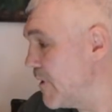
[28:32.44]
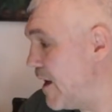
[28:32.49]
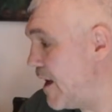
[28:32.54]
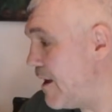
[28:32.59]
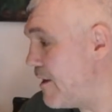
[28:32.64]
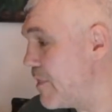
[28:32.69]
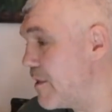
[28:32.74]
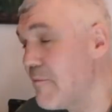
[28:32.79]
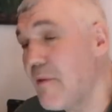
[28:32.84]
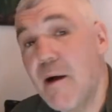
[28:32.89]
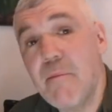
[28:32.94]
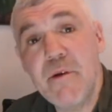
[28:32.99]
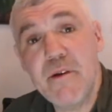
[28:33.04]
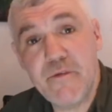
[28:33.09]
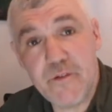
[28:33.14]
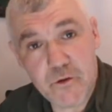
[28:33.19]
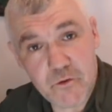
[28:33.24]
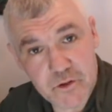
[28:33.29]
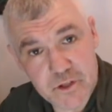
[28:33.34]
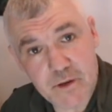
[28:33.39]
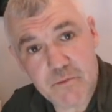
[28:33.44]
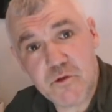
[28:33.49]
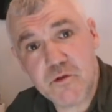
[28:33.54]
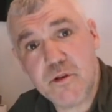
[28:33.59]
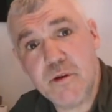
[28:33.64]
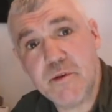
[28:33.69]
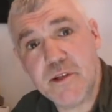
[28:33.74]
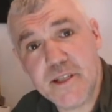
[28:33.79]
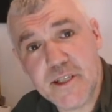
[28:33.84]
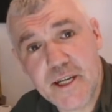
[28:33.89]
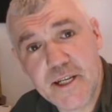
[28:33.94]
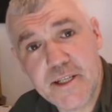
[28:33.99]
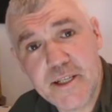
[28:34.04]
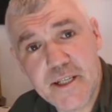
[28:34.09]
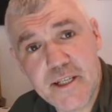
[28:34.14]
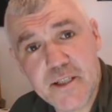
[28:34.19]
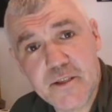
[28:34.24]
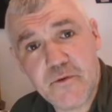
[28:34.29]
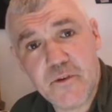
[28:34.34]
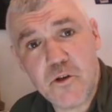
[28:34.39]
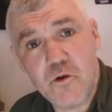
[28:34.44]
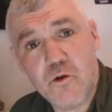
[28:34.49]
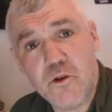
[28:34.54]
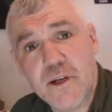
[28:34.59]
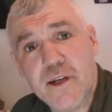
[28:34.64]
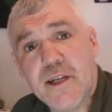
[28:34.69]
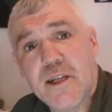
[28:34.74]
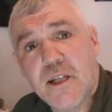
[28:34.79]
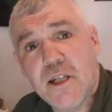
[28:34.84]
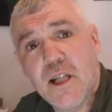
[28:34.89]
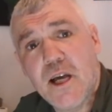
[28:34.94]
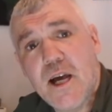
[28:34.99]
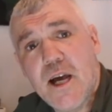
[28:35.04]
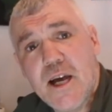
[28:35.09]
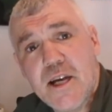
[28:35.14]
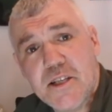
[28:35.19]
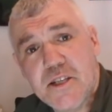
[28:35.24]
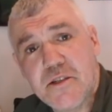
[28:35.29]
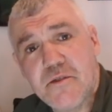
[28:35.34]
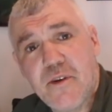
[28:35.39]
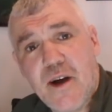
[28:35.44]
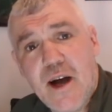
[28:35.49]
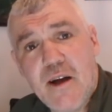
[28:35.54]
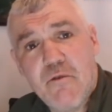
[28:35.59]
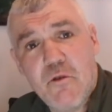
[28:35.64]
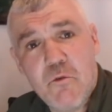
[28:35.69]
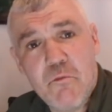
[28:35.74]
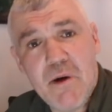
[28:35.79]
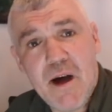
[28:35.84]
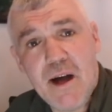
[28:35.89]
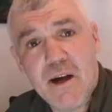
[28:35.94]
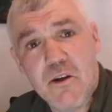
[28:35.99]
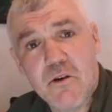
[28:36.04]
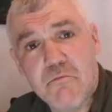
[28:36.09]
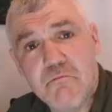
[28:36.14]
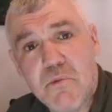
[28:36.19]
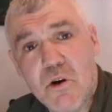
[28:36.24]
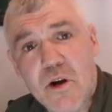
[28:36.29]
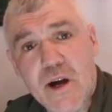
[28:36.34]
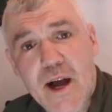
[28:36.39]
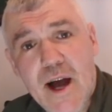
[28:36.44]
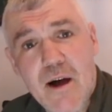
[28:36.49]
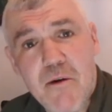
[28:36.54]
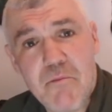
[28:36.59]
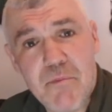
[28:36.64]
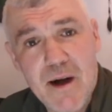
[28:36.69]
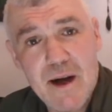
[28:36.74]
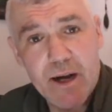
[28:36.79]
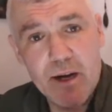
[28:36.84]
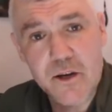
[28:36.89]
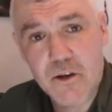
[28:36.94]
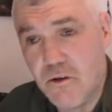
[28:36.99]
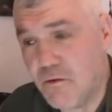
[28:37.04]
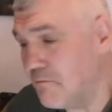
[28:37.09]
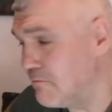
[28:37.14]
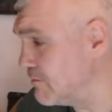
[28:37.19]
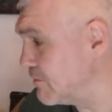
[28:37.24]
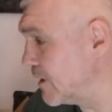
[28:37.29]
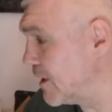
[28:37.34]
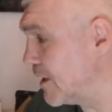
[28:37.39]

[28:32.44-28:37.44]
Yeah, there might be a few tips, tricks and handy hints for your little survival bag, come bug out bag, come